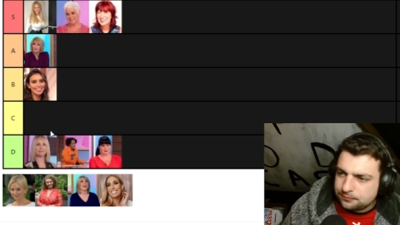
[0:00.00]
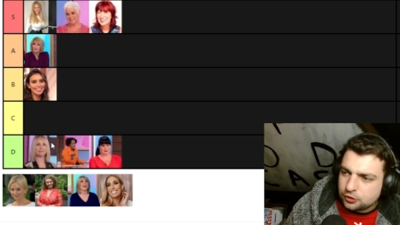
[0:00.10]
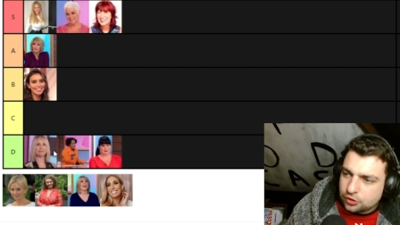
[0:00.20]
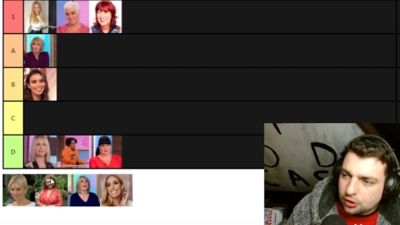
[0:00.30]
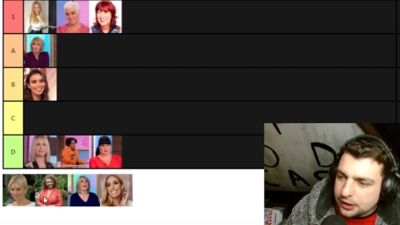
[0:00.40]

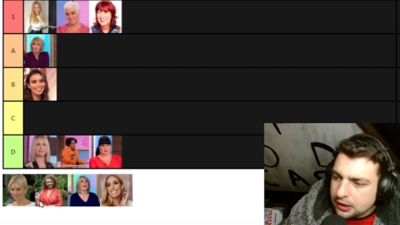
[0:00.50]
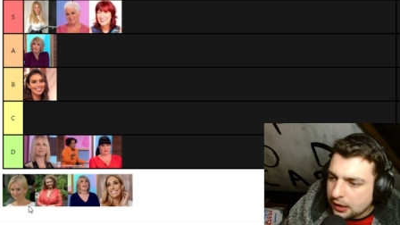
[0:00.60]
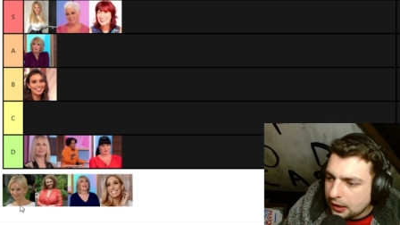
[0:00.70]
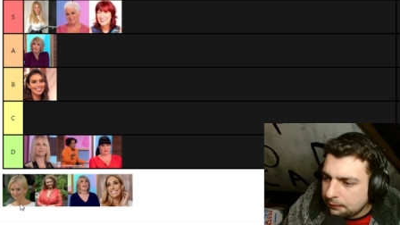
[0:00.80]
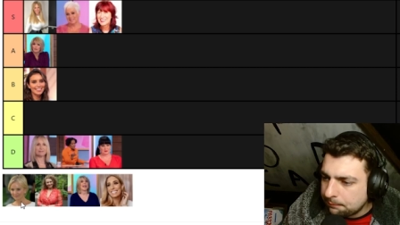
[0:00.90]
Sorry,
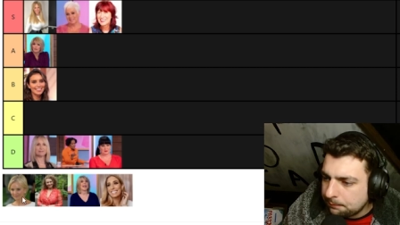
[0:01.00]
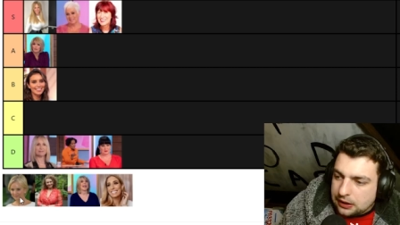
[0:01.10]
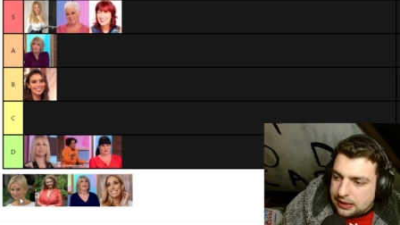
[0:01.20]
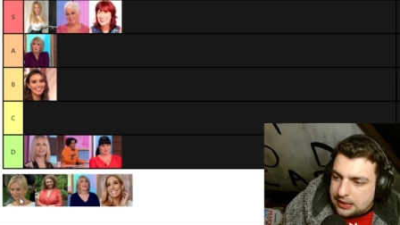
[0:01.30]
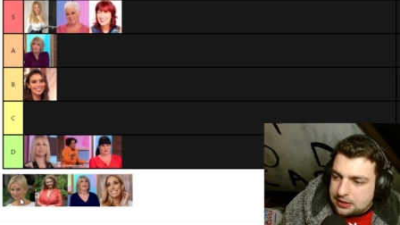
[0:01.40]
Kay.
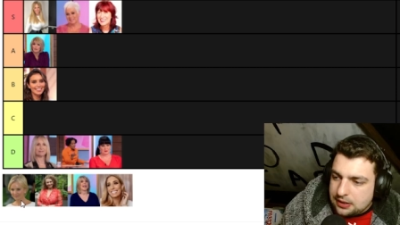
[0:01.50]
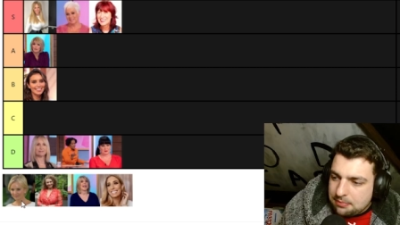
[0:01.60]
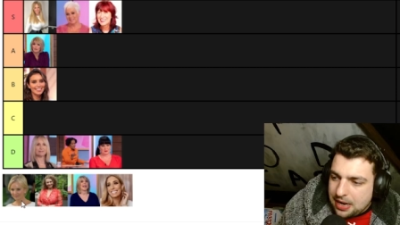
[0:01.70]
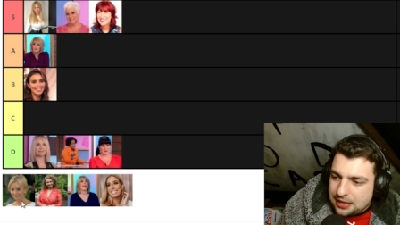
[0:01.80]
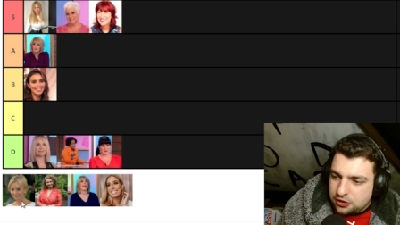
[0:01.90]
Lisa
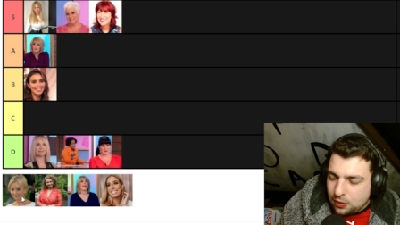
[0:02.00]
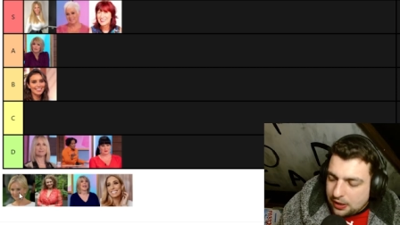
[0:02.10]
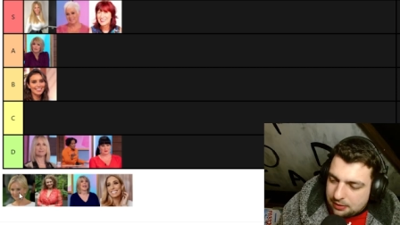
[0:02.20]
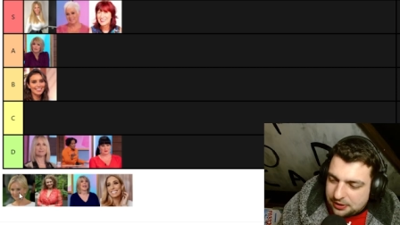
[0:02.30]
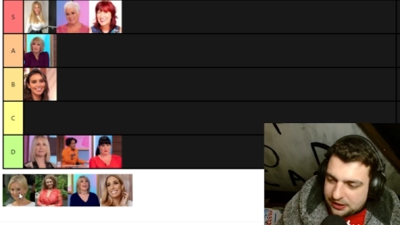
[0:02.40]

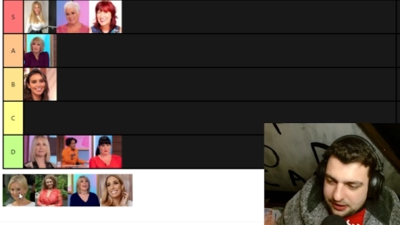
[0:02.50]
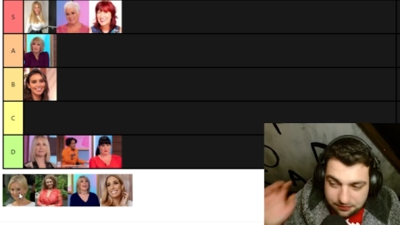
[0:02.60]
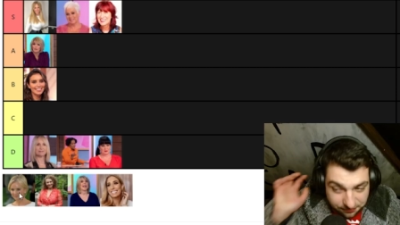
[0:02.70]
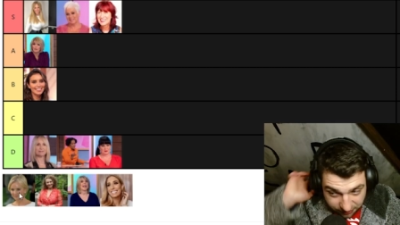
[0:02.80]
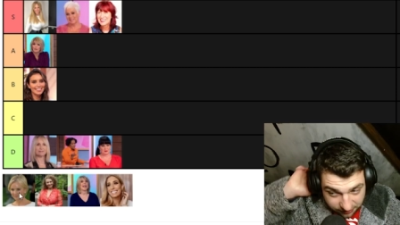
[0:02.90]
Maxwell, I
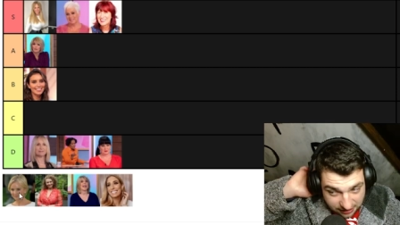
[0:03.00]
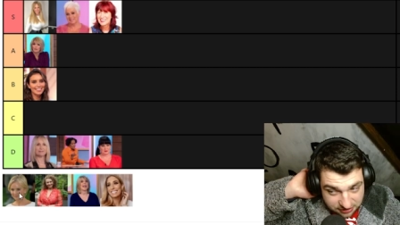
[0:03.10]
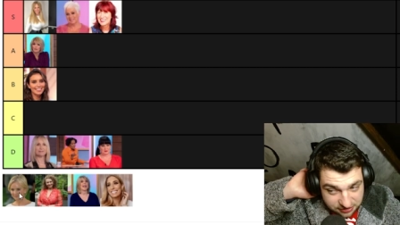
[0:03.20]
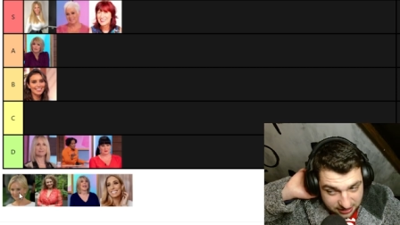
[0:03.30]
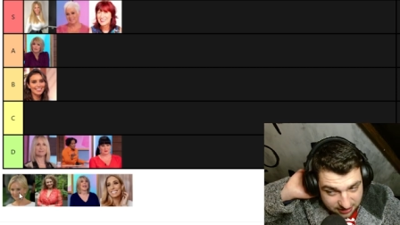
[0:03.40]
believe her
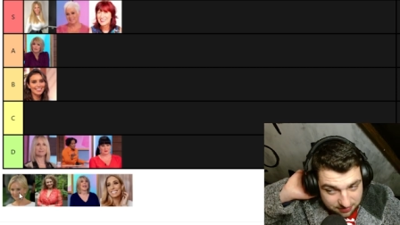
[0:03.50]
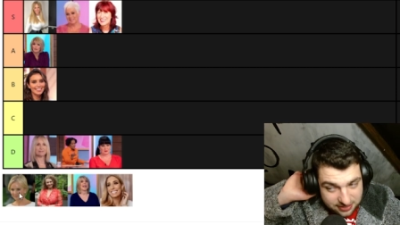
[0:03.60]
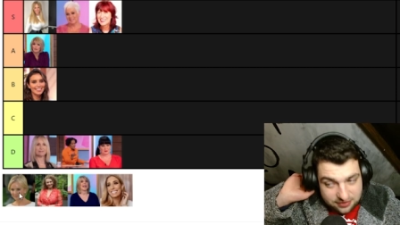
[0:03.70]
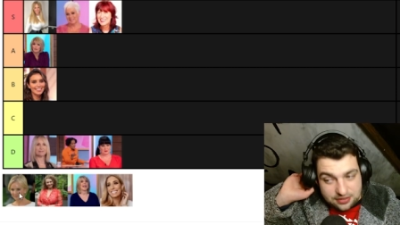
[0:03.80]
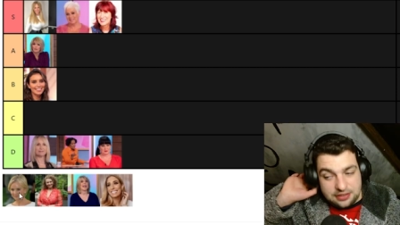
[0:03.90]
last name
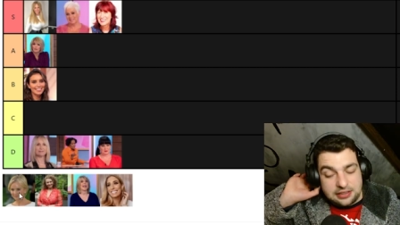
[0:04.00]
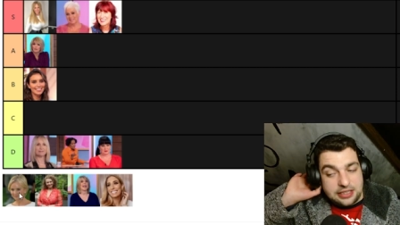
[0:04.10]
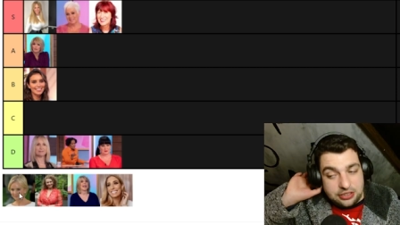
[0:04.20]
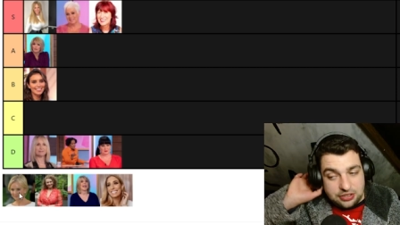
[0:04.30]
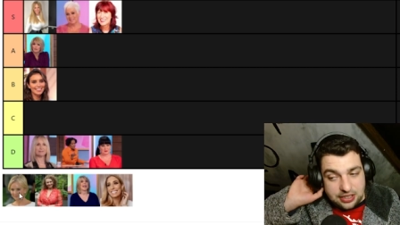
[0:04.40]
is.
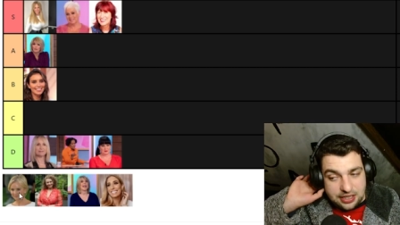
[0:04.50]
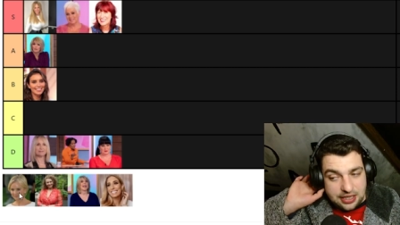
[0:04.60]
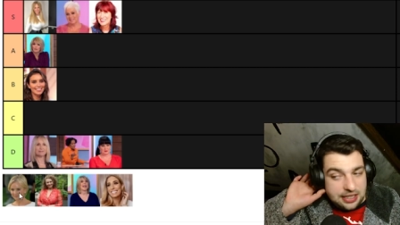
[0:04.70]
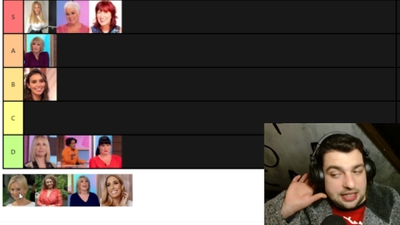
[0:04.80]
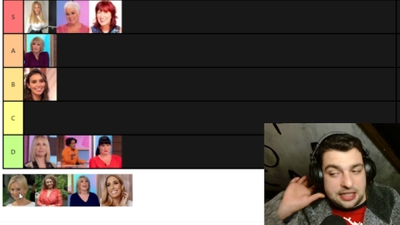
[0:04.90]
Lisa
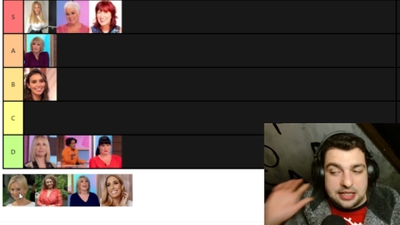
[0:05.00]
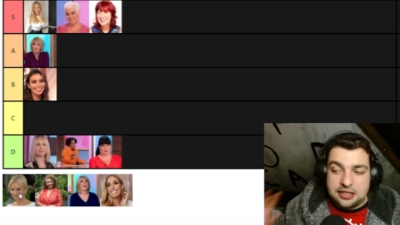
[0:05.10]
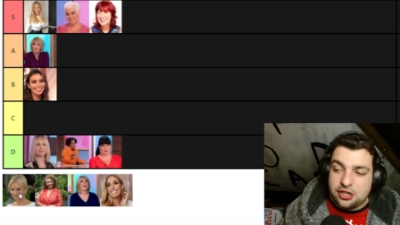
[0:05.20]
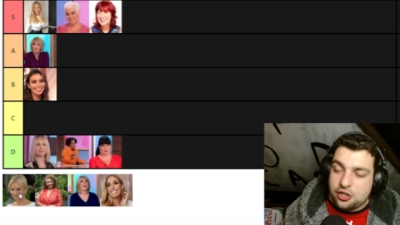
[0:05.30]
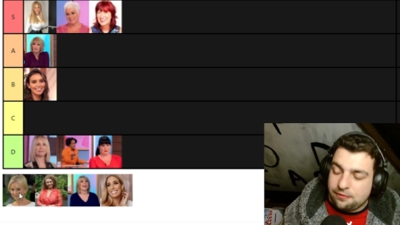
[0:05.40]

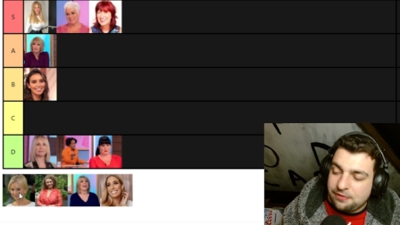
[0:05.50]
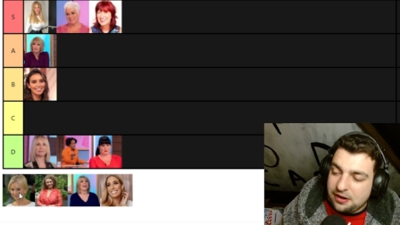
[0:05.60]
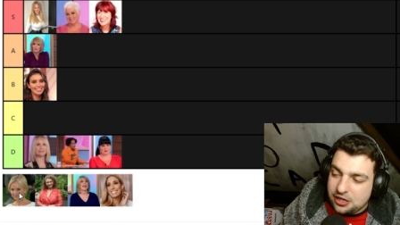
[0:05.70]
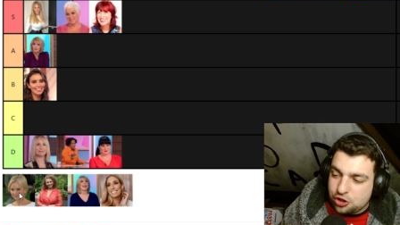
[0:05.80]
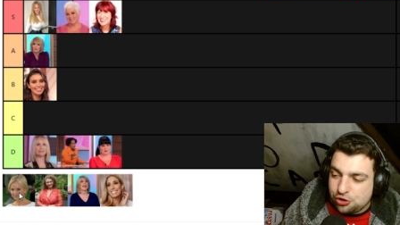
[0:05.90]
had a
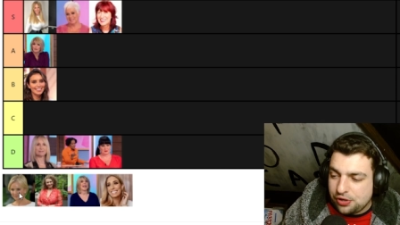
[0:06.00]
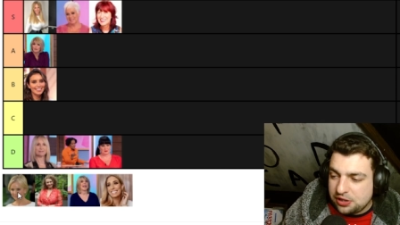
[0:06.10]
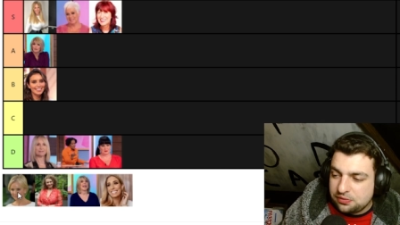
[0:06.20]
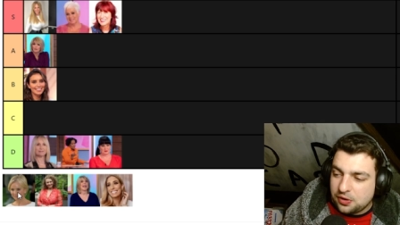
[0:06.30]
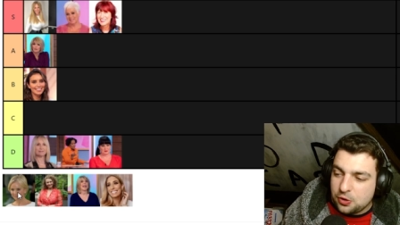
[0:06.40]
very
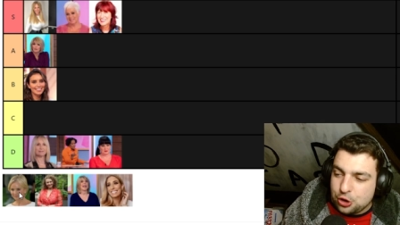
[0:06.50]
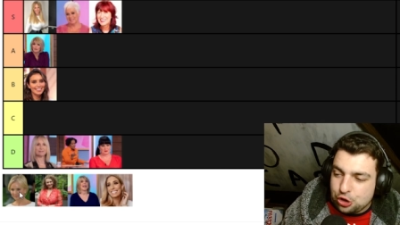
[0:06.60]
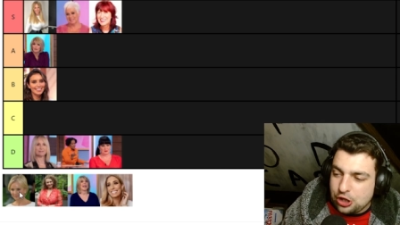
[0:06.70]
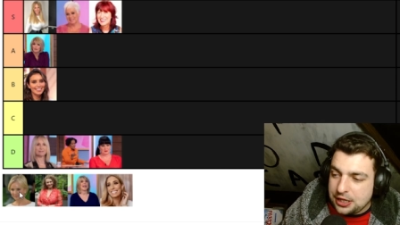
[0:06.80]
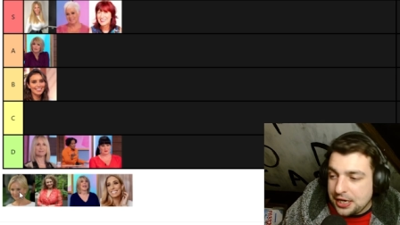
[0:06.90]
shrill
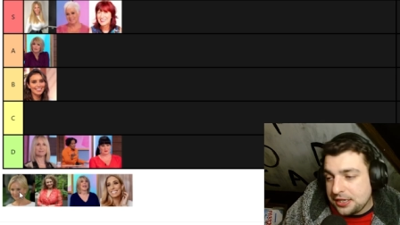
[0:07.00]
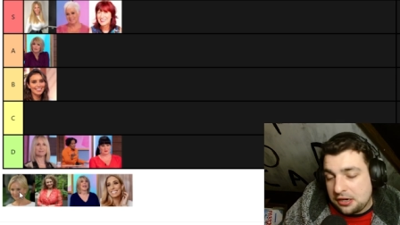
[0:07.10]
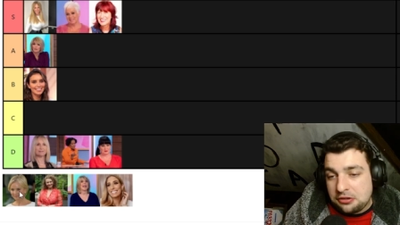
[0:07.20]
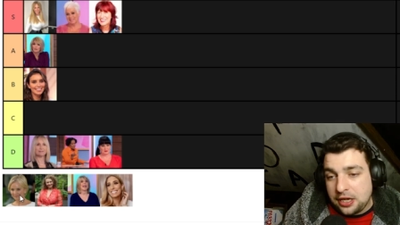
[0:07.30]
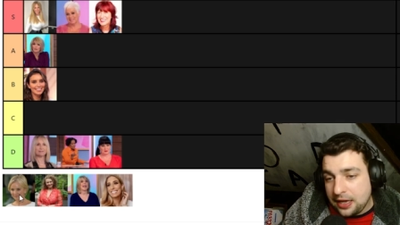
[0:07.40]
voice and I
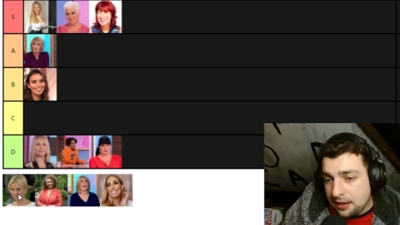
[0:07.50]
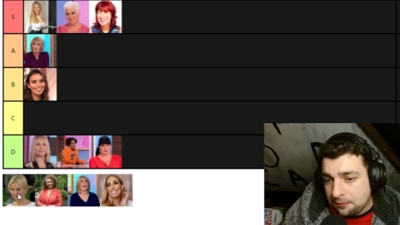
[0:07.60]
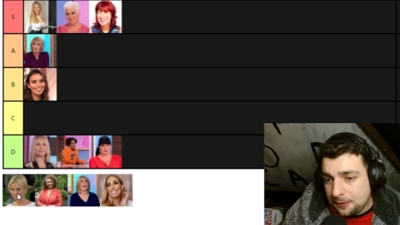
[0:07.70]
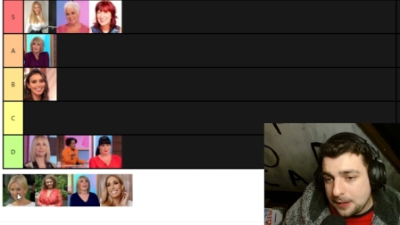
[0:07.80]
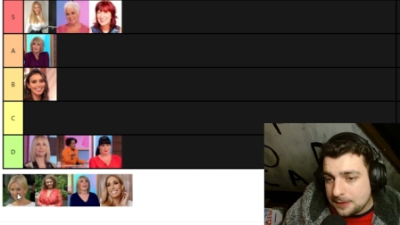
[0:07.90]
didn't care
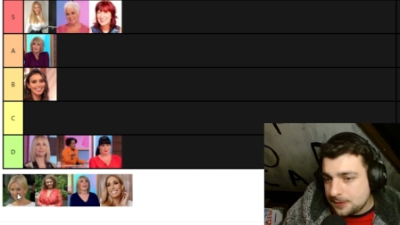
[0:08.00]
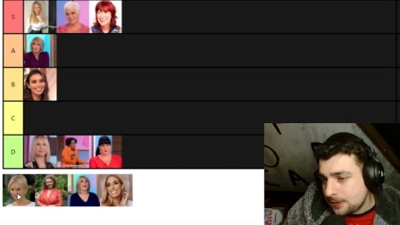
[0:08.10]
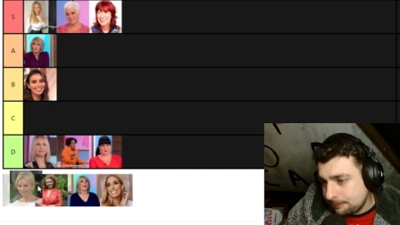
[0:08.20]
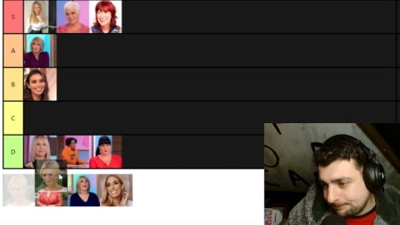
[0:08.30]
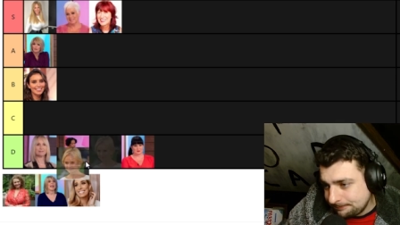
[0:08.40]
for it.